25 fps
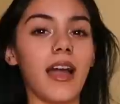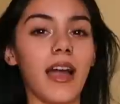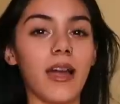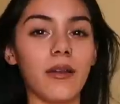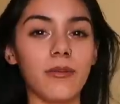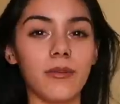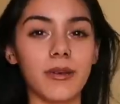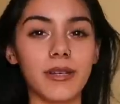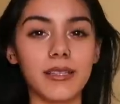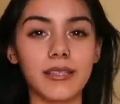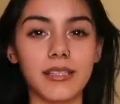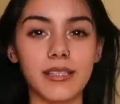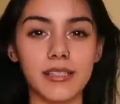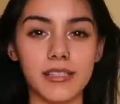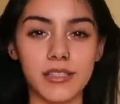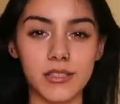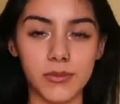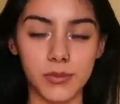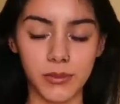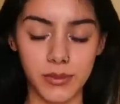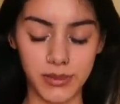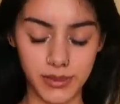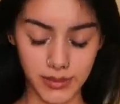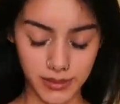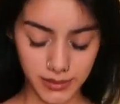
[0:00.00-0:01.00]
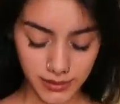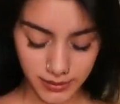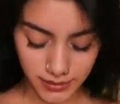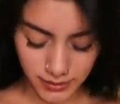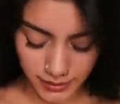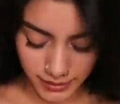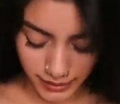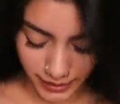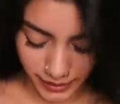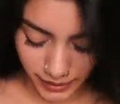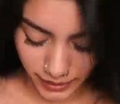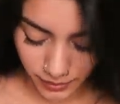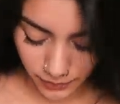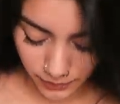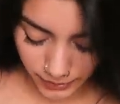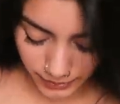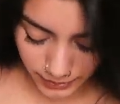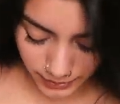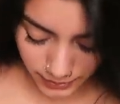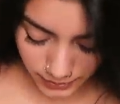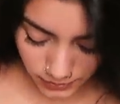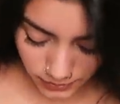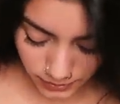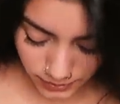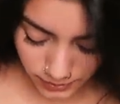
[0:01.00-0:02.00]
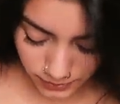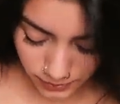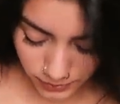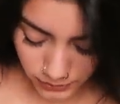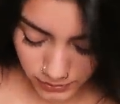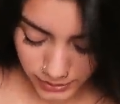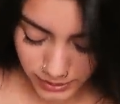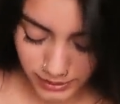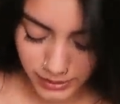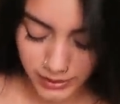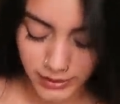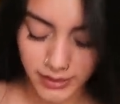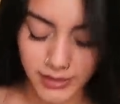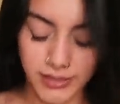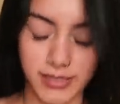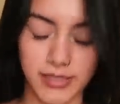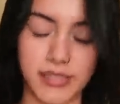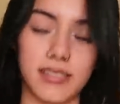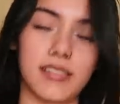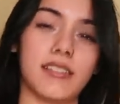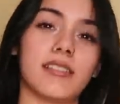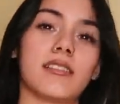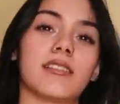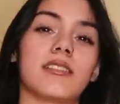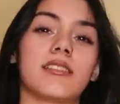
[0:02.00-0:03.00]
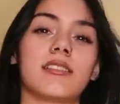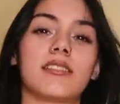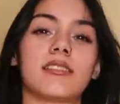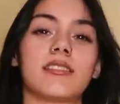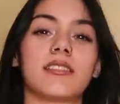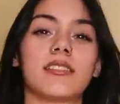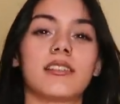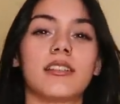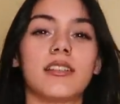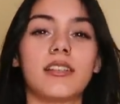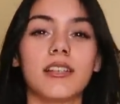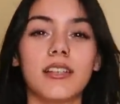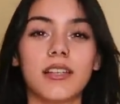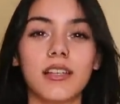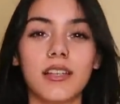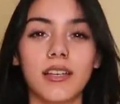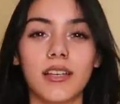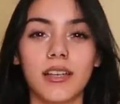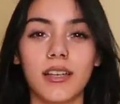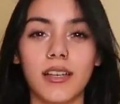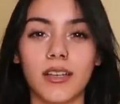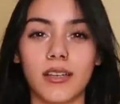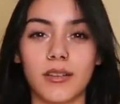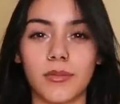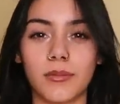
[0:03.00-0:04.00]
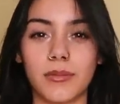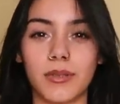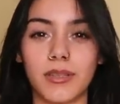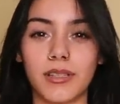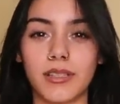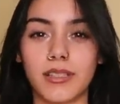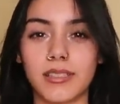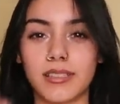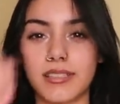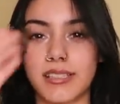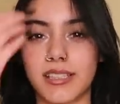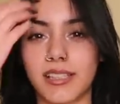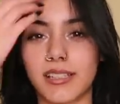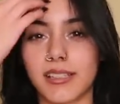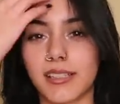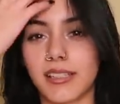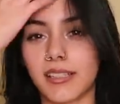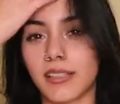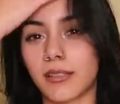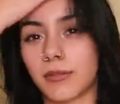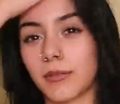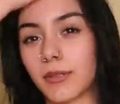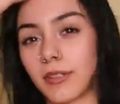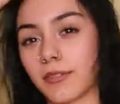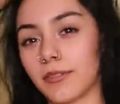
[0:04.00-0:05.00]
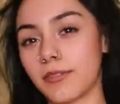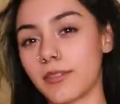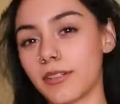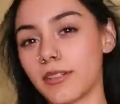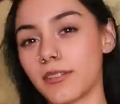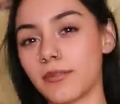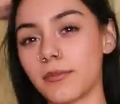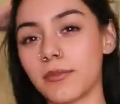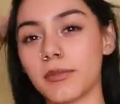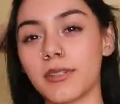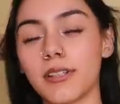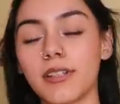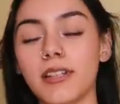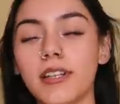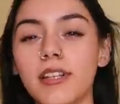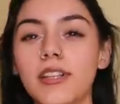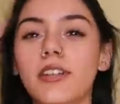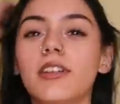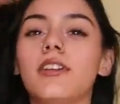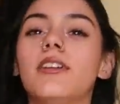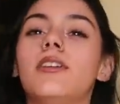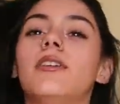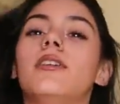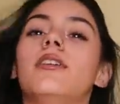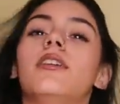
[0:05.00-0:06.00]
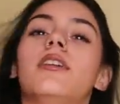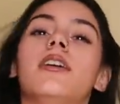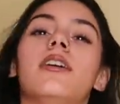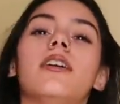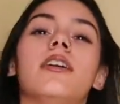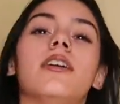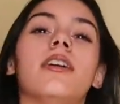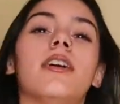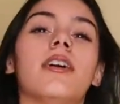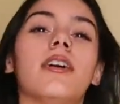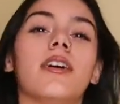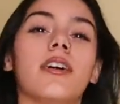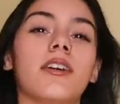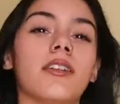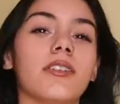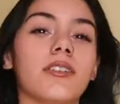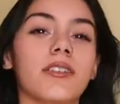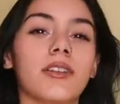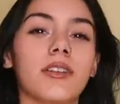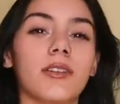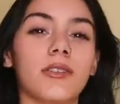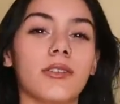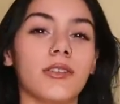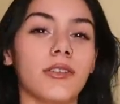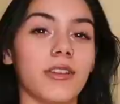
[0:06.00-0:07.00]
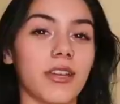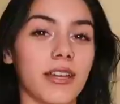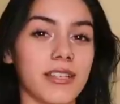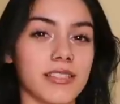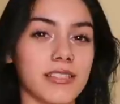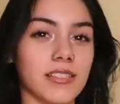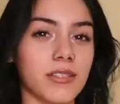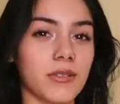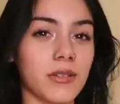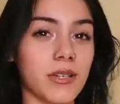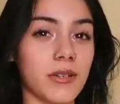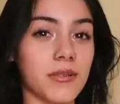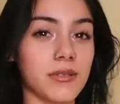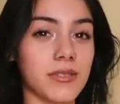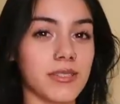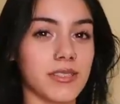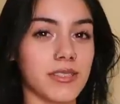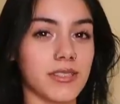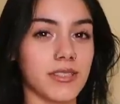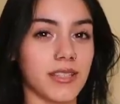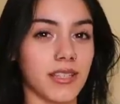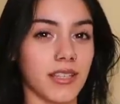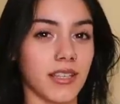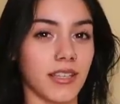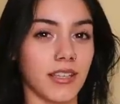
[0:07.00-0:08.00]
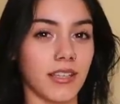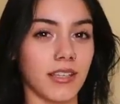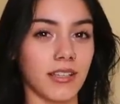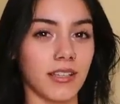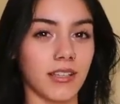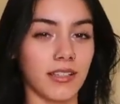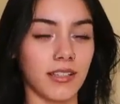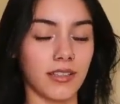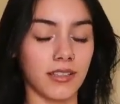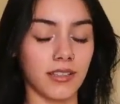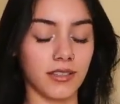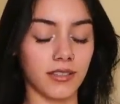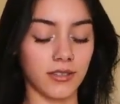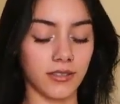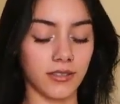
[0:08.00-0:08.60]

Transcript: I rate this one probably like a 6. I mean, it's not like my favorite. I don't know. You guys know what I was thinking?